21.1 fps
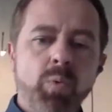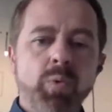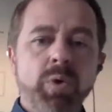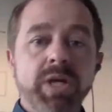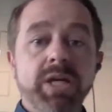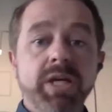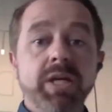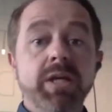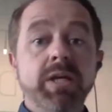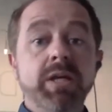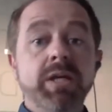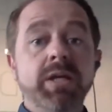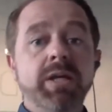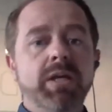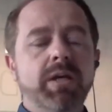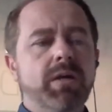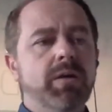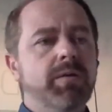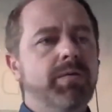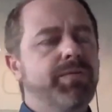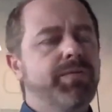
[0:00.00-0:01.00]

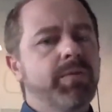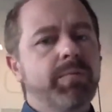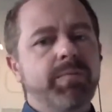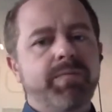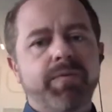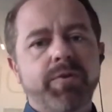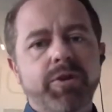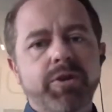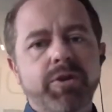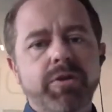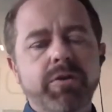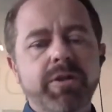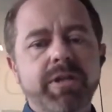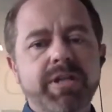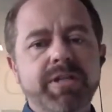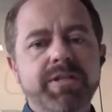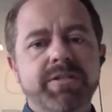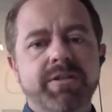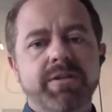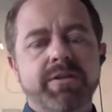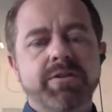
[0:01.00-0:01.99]
we, for, for your
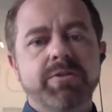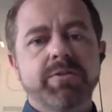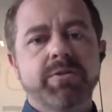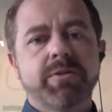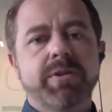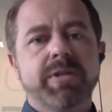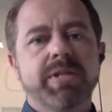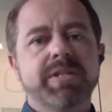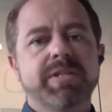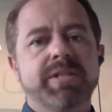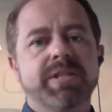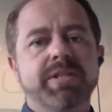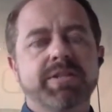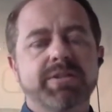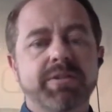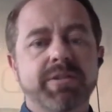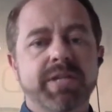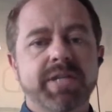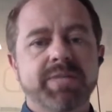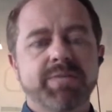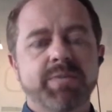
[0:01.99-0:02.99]
listeners who are listening to
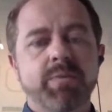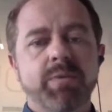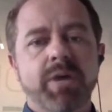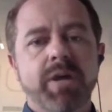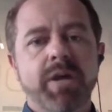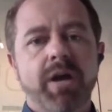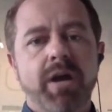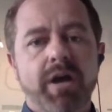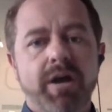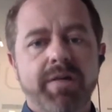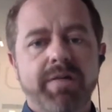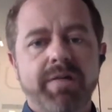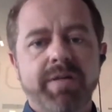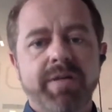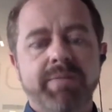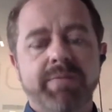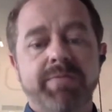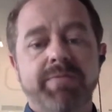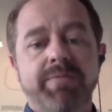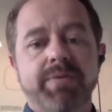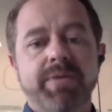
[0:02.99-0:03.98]
this, we want to offer
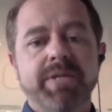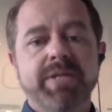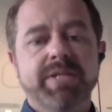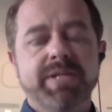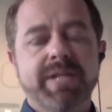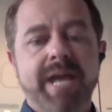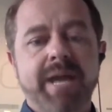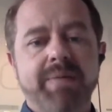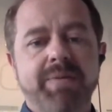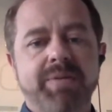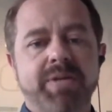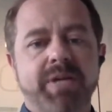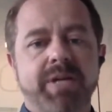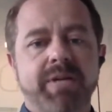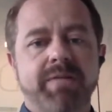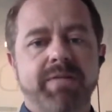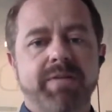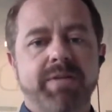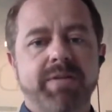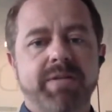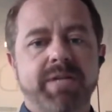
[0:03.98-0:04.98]
them a free snapshot
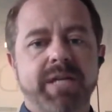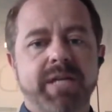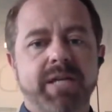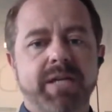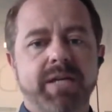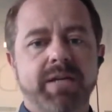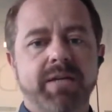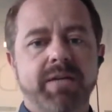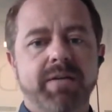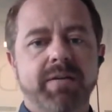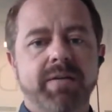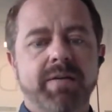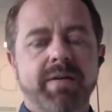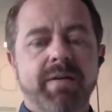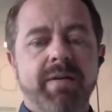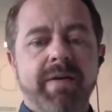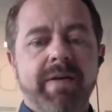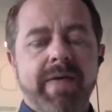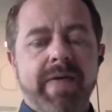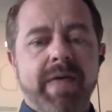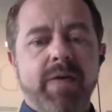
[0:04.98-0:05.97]
of their data.
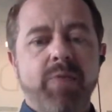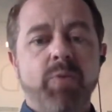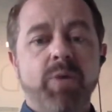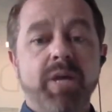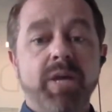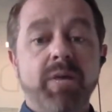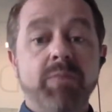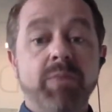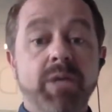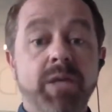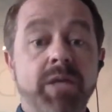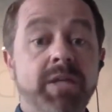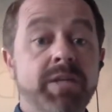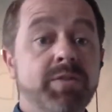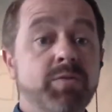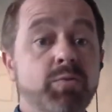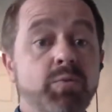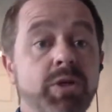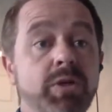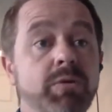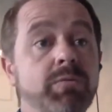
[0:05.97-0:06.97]
And what I mean
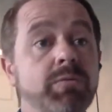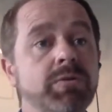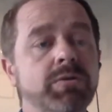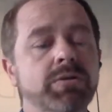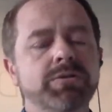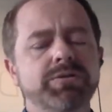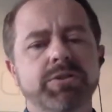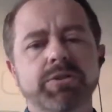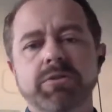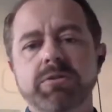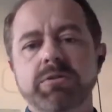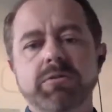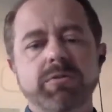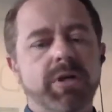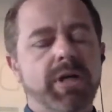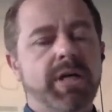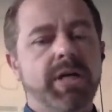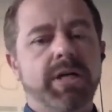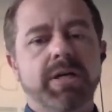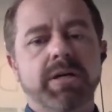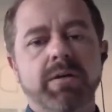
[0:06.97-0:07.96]
is we will do,
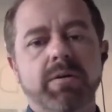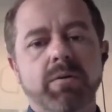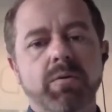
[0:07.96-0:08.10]
uh,